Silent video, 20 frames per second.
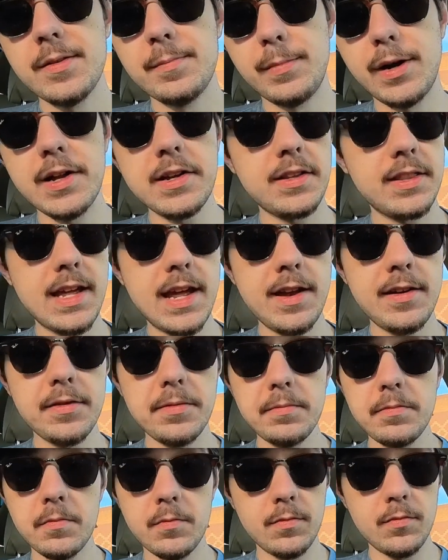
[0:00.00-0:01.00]
But
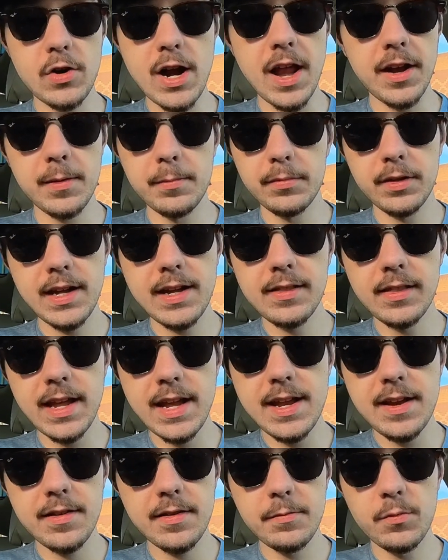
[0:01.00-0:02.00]
then, randomly,
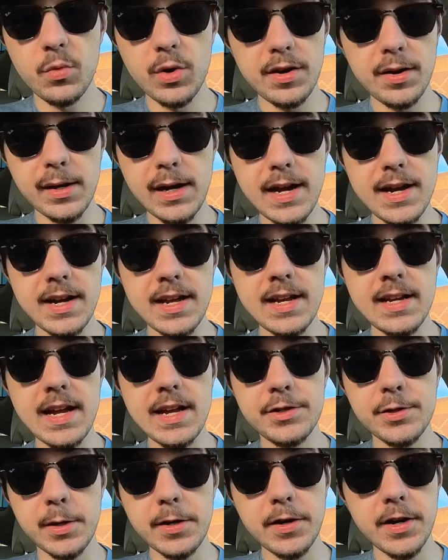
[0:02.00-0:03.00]
late one night in
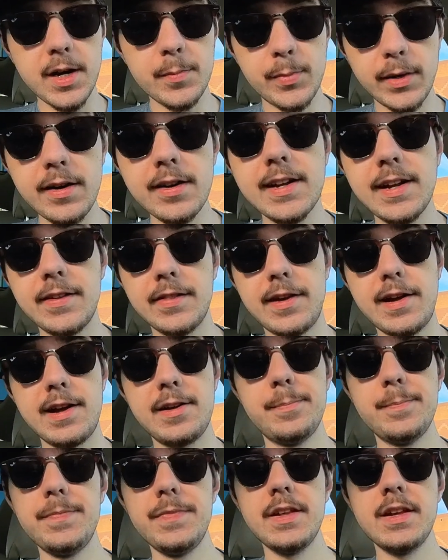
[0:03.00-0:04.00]
a Target parking
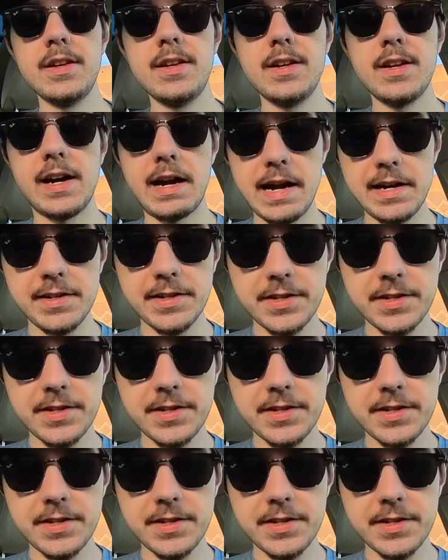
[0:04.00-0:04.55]
lot, I